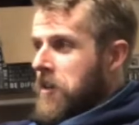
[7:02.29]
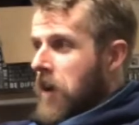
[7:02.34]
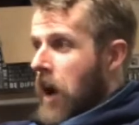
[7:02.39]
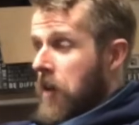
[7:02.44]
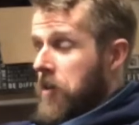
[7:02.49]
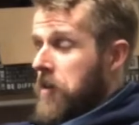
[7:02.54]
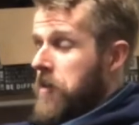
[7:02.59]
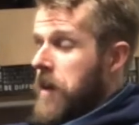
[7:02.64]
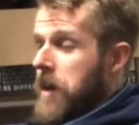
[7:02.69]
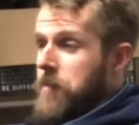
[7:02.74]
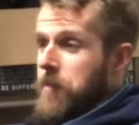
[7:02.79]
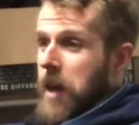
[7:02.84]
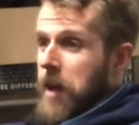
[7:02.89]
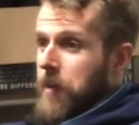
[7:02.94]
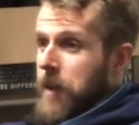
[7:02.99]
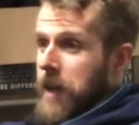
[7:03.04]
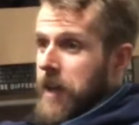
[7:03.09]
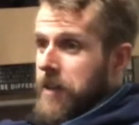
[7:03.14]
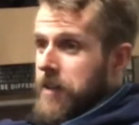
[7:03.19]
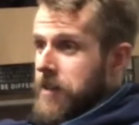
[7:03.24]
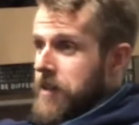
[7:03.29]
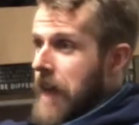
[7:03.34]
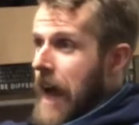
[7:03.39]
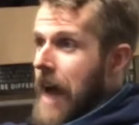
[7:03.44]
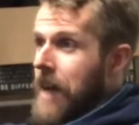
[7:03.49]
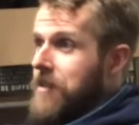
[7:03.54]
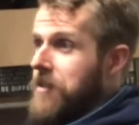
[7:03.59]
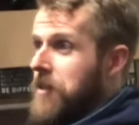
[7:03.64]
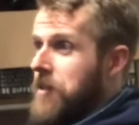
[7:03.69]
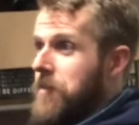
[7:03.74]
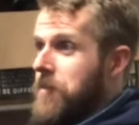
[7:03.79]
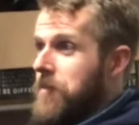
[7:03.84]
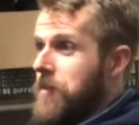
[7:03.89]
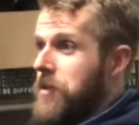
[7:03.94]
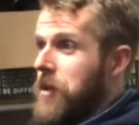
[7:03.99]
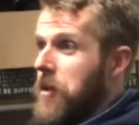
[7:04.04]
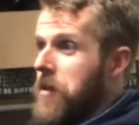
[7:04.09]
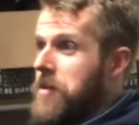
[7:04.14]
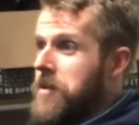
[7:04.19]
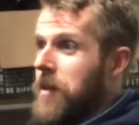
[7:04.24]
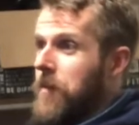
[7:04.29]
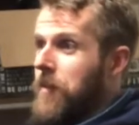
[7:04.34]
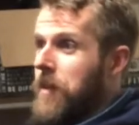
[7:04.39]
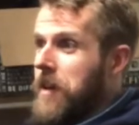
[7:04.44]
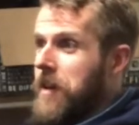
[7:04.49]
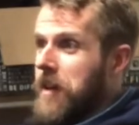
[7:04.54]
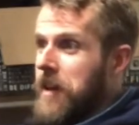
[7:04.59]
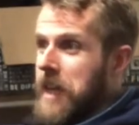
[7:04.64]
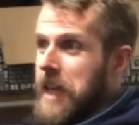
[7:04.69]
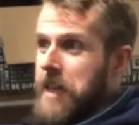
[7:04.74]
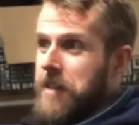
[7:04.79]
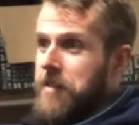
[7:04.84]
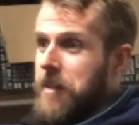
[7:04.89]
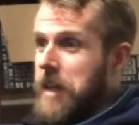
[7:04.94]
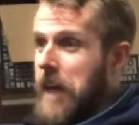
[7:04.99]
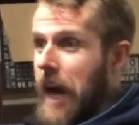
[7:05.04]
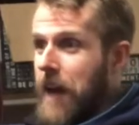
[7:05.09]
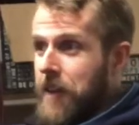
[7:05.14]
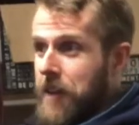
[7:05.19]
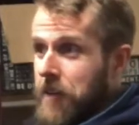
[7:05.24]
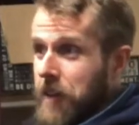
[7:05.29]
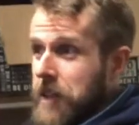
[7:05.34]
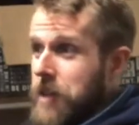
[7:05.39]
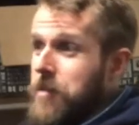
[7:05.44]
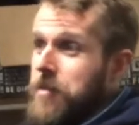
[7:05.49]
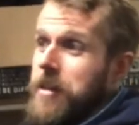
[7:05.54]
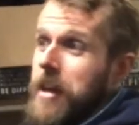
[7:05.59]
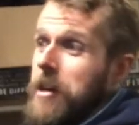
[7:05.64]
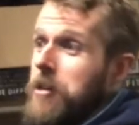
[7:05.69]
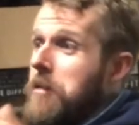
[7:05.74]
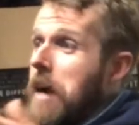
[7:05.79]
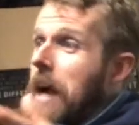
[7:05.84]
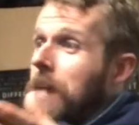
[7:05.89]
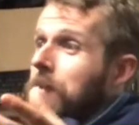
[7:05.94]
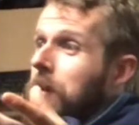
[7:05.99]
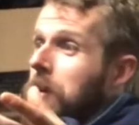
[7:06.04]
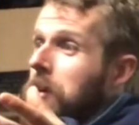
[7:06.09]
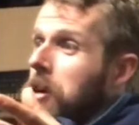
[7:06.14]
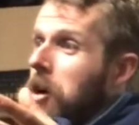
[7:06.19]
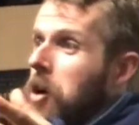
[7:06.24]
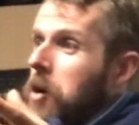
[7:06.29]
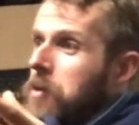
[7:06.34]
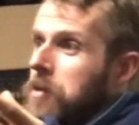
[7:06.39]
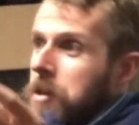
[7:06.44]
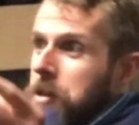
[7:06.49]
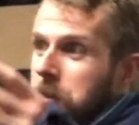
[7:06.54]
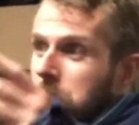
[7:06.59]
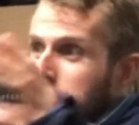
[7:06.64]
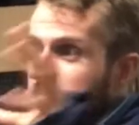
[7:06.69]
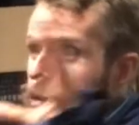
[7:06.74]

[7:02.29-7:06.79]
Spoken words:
Other than maybe his NASM cert or something, and he's the guy that, like you said, cracked the code to do